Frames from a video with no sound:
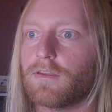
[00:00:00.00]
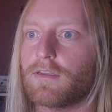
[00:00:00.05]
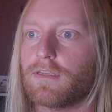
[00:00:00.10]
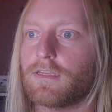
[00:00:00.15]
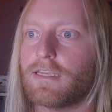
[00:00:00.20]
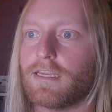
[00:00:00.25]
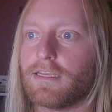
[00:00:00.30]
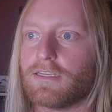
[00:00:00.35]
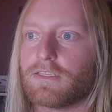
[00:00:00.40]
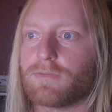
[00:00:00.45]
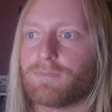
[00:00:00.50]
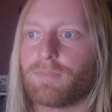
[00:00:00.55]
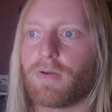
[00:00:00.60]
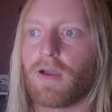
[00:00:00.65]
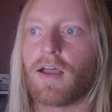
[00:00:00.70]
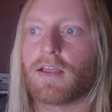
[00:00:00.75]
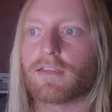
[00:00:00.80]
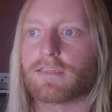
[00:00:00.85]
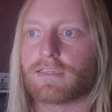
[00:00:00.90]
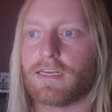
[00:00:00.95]
get
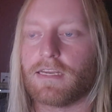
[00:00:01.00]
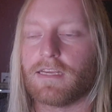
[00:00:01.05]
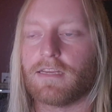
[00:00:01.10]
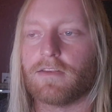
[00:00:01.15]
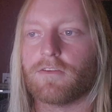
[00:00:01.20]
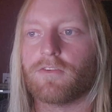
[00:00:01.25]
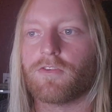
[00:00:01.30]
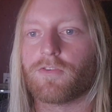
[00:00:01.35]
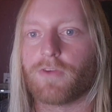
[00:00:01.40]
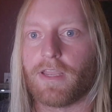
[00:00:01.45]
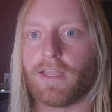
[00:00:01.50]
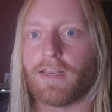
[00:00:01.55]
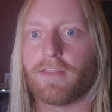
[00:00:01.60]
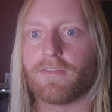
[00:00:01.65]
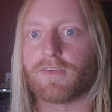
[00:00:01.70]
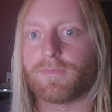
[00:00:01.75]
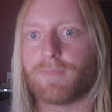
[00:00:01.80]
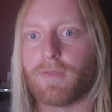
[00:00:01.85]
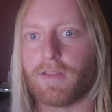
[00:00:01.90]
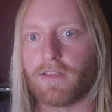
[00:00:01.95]
deposited, creating the
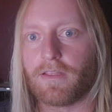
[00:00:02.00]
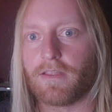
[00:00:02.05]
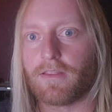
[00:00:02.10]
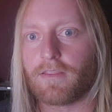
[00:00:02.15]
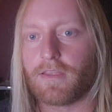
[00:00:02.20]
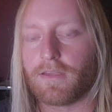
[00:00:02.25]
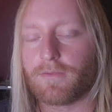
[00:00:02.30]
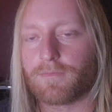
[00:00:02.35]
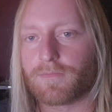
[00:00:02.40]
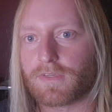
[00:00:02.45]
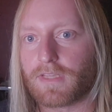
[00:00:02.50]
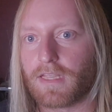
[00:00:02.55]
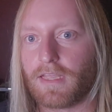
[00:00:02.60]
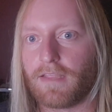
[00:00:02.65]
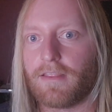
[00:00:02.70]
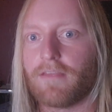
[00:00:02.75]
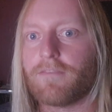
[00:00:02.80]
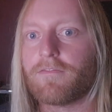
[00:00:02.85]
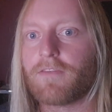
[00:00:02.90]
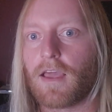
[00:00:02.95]
speleothems.
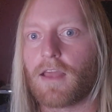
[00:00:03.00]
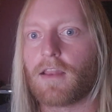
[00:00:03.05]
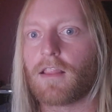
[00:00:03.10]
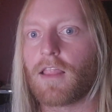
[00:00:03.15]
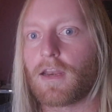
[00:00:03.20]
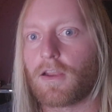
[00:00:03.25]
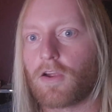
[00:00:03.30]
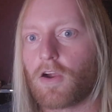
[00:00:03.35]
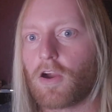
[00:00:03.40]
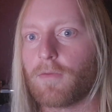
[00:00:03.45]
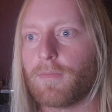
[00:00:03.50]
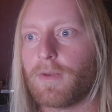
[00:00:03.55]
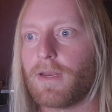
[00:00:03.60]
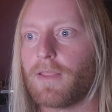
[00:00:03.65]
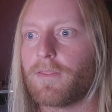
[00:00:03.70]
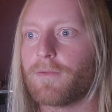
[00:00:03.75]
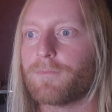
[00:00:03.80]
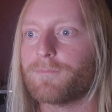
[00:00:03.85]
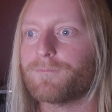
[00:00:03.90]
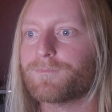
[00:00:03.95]
They've got a lot of carbon
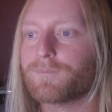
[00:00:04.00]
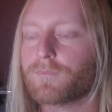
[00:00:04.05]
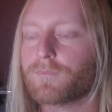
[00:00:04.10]
in them.